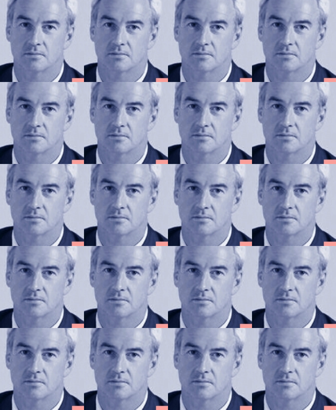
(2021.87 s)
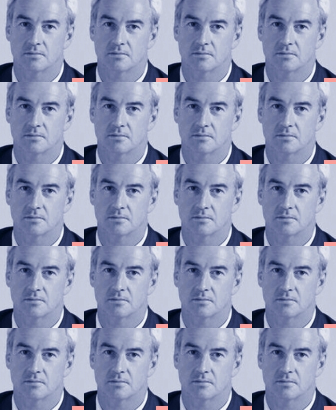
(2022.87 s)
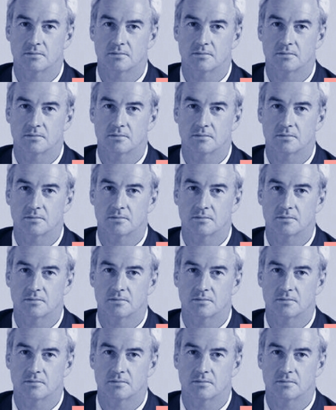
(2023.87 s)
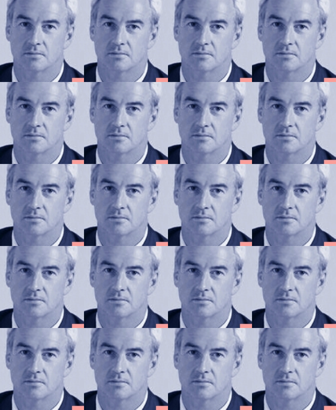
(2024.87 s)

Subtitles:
[no speech]